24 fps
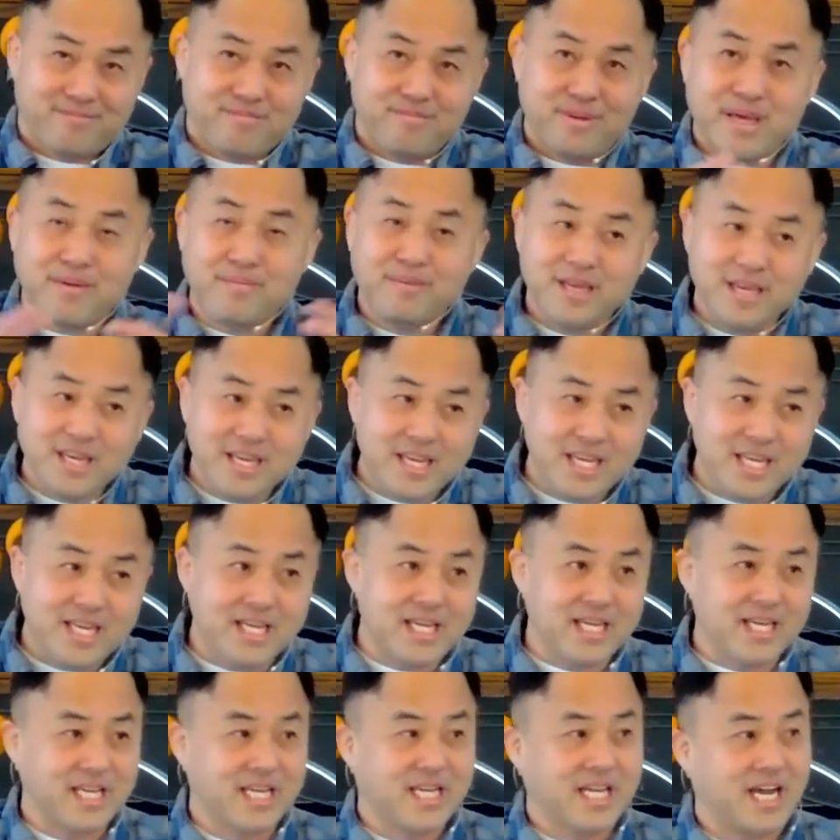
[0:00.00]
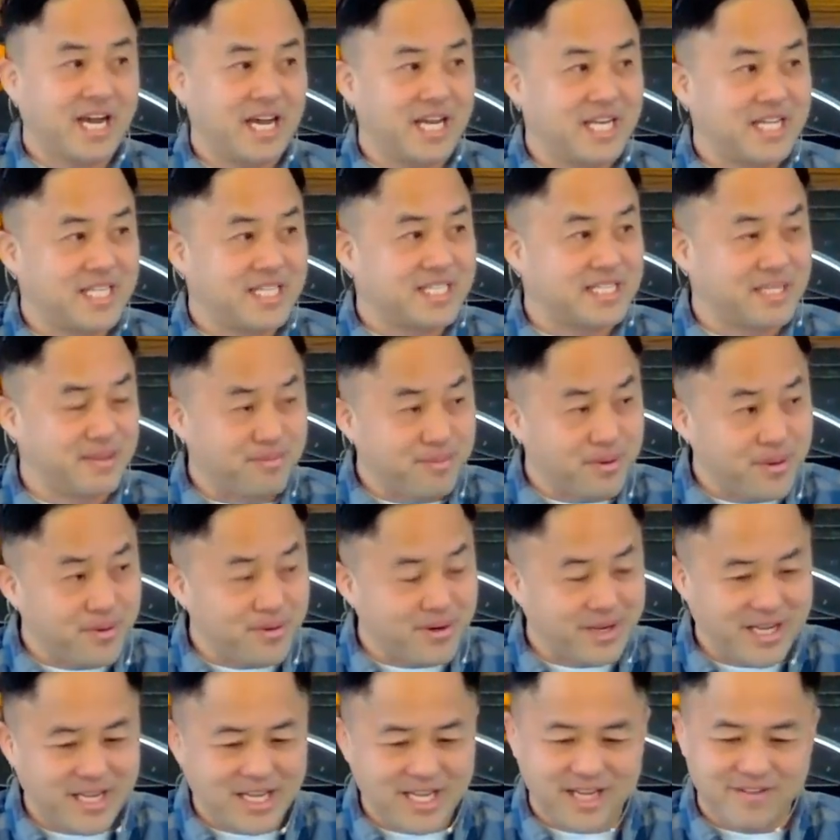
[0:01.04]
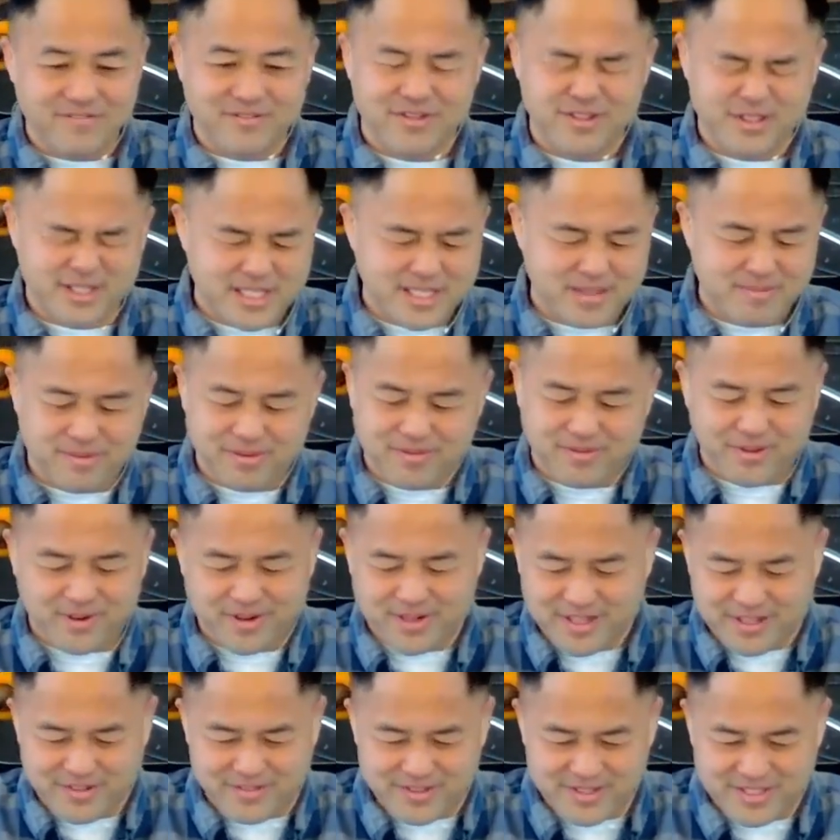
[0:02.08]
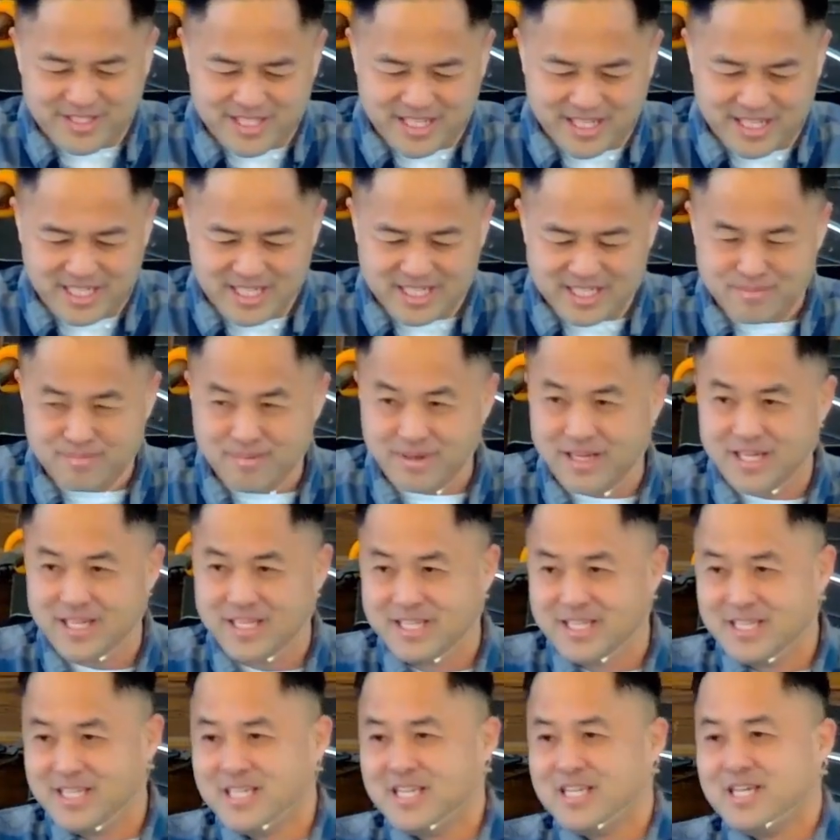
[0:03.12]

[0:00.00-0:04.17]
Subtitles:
Maybe in a kind of simple way, I've used this before in different settings, but